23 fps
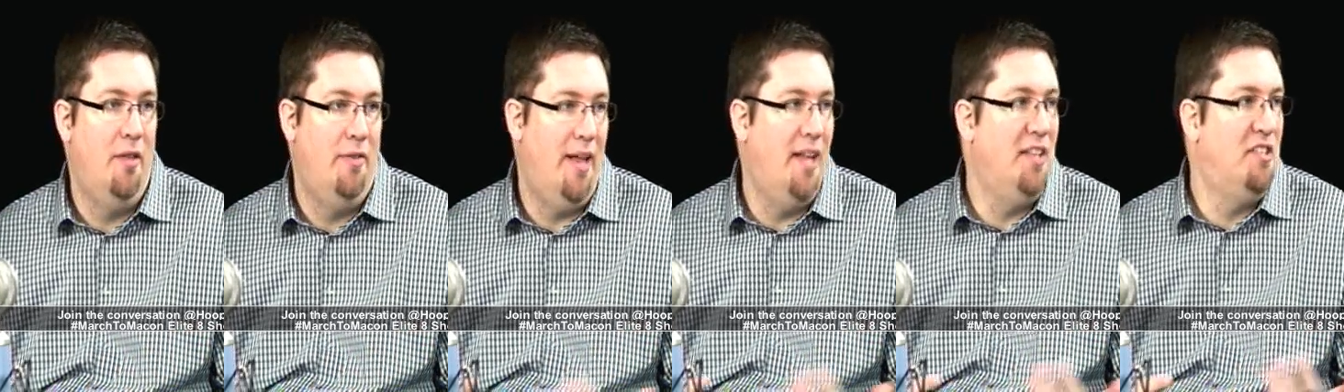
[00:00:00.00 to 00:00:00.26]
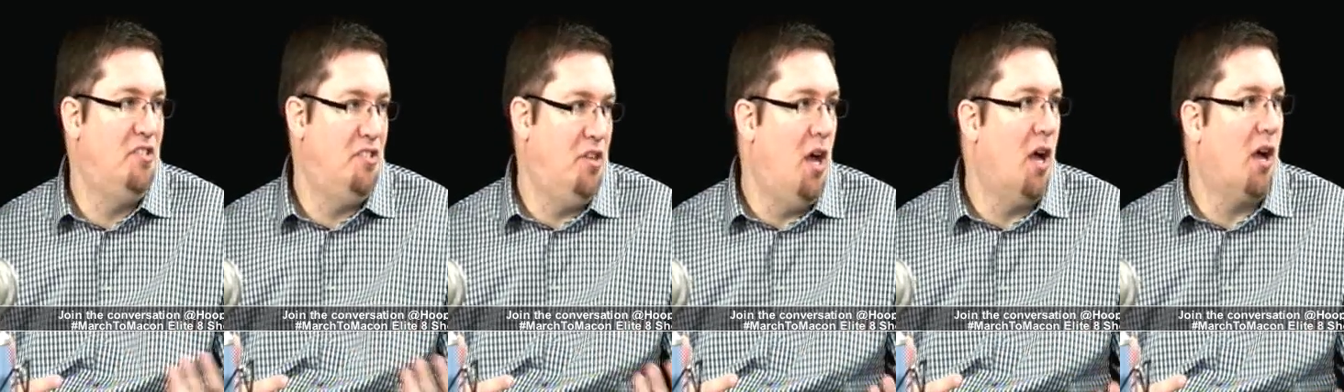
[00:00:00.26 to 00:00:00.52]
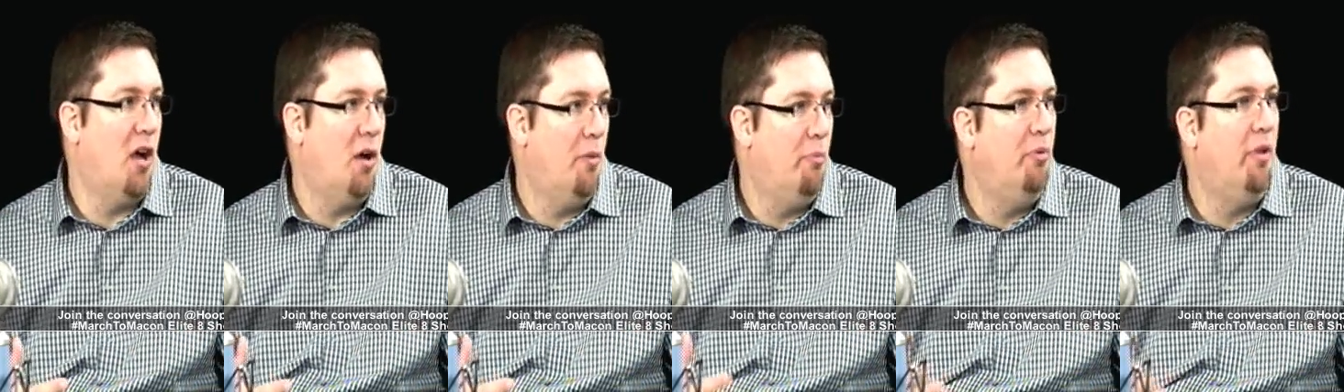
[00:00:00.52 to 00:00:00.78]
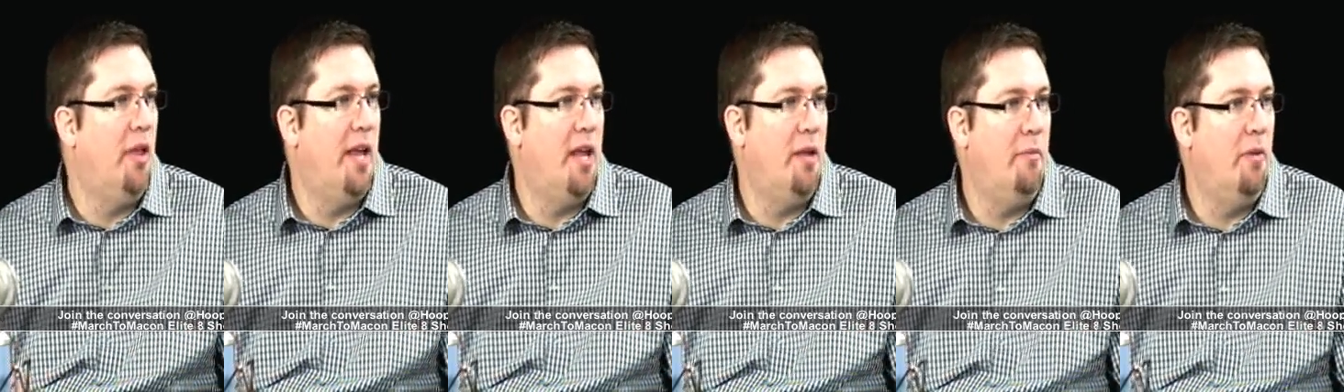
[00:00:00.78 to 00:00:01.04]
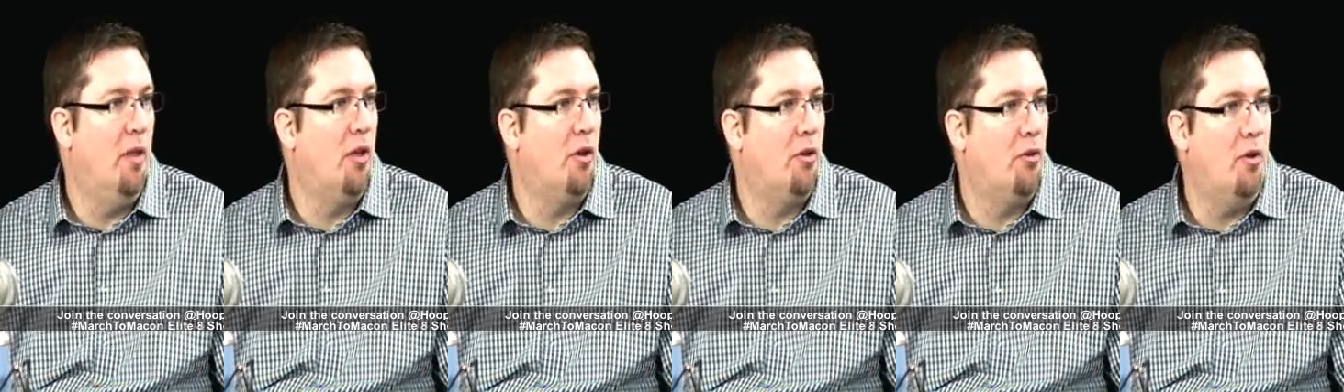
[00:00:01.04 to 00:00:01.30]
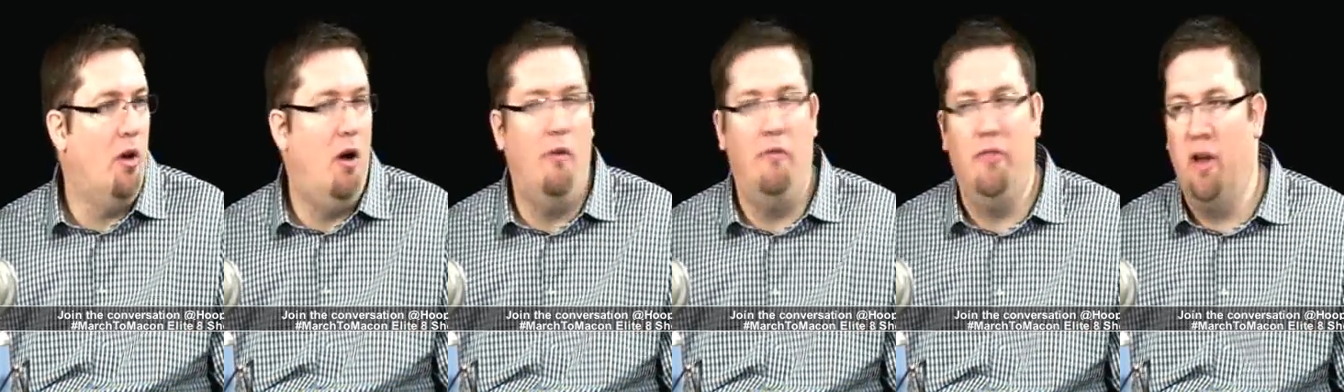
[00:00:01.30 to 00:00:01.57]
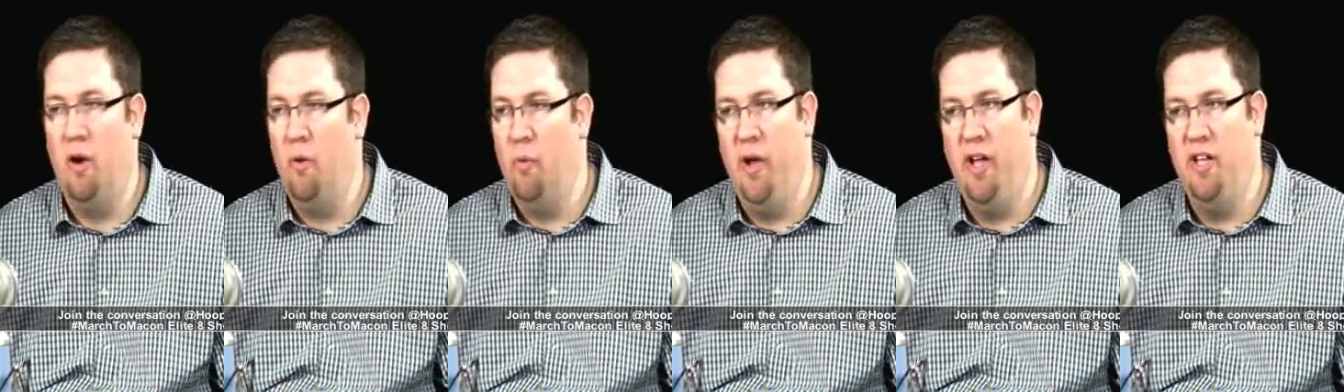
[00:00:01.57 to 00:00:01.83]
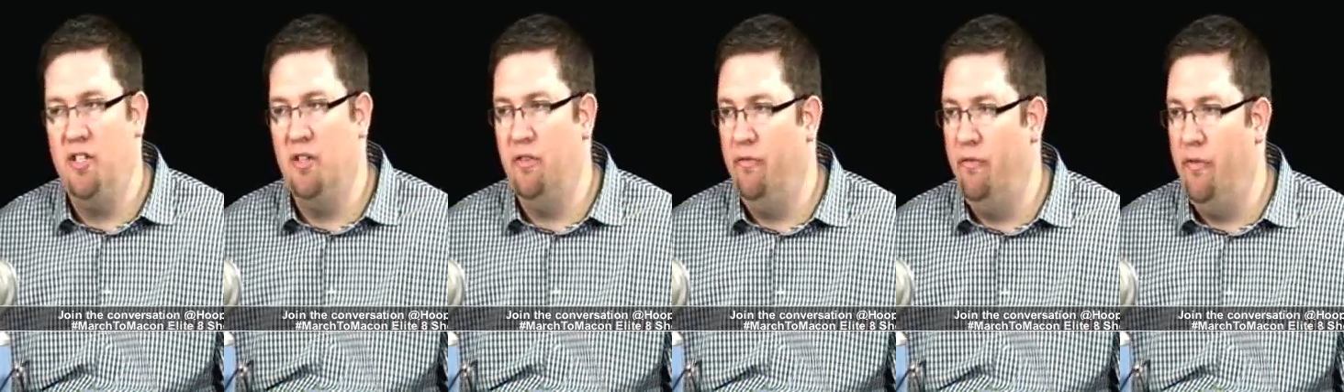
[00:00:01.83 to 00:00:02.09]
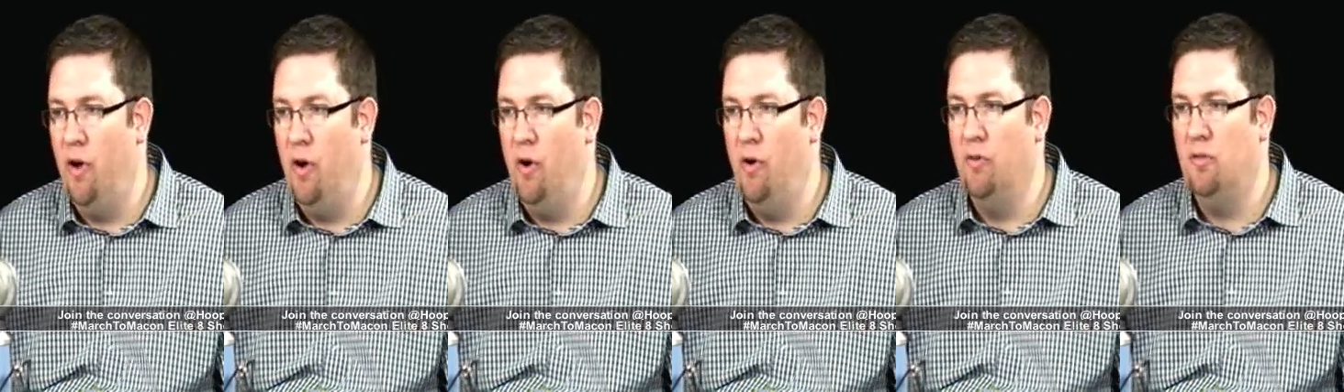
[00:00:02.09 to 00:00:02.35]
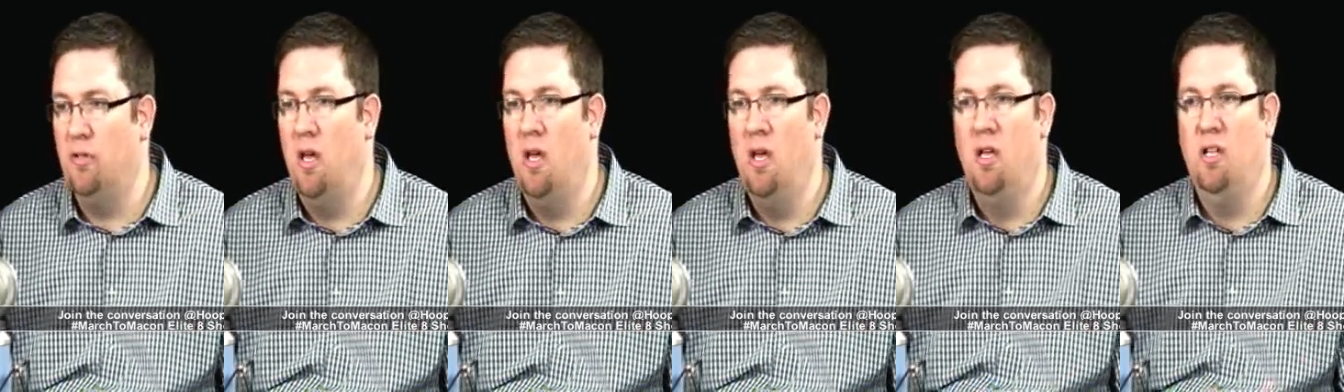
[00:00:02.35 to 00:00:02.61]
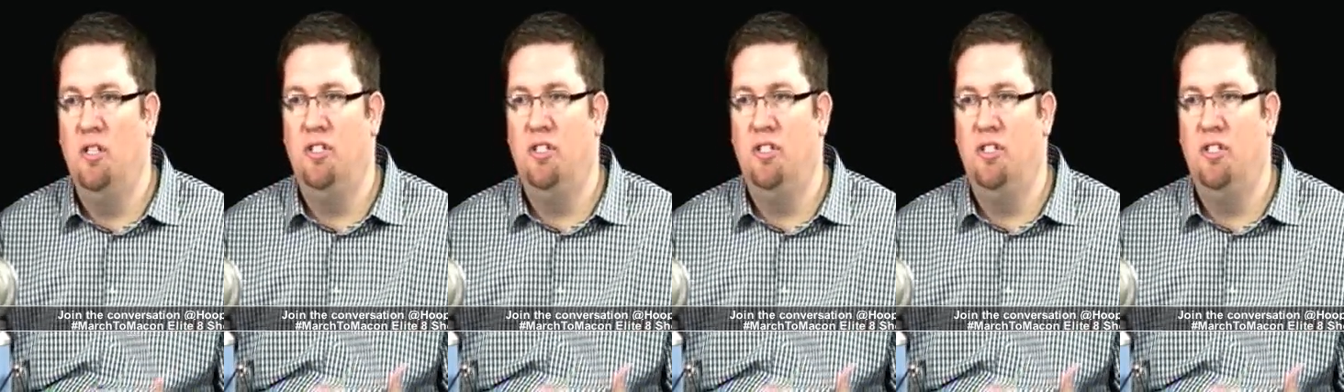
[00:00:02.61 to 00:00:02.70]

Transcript: That's Tucker playing Miller Grove. their region foes.